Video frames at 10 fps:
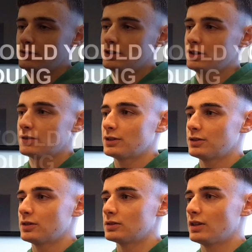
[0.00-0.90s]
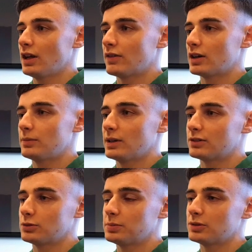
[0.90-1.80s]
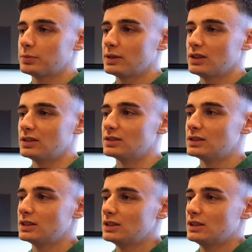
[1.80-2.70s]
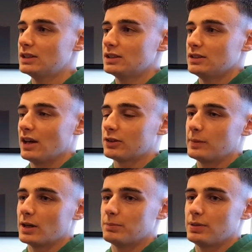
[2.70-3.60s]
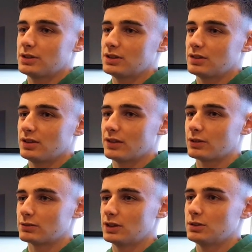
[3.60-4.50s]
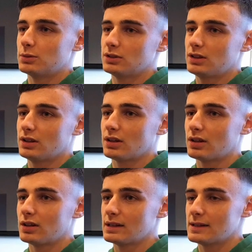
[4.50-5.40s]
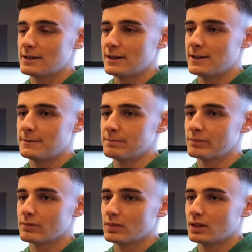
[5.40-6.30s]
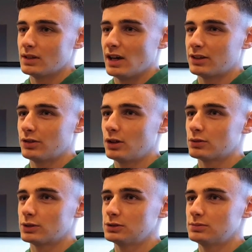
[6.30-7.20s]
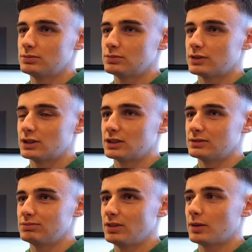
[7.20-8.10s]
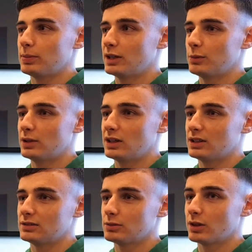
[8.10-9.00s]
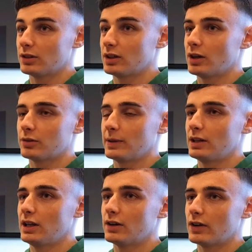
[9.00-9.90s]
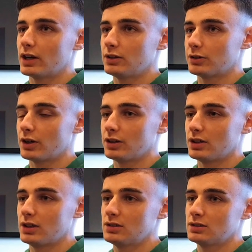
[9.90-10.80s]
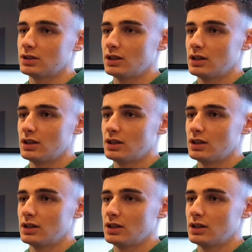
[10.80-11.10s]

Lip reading: advice for young League of Ireland players would just be, you have to be ambitious, you have to really want it, and there's no room for not playing well, because I've played in the League of Ireland under 19s,